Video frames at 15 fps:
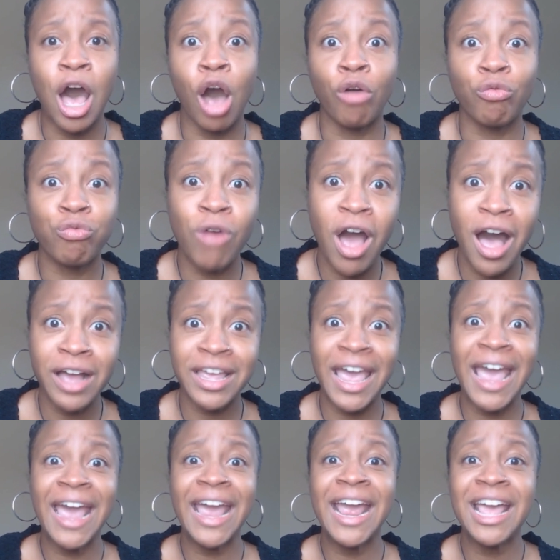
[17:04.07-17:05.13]
a rock,
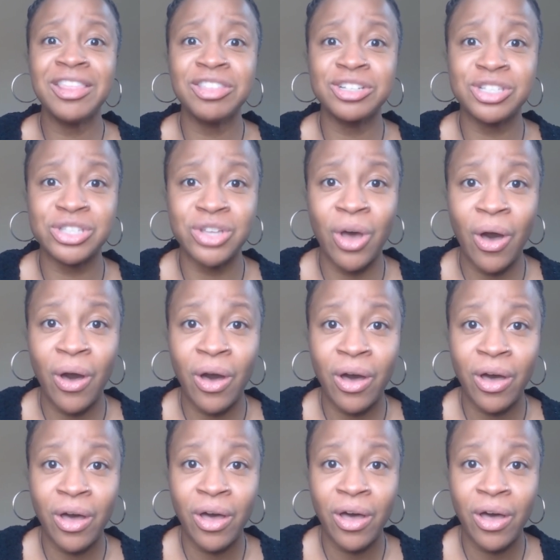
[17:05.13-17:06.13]
and the saw.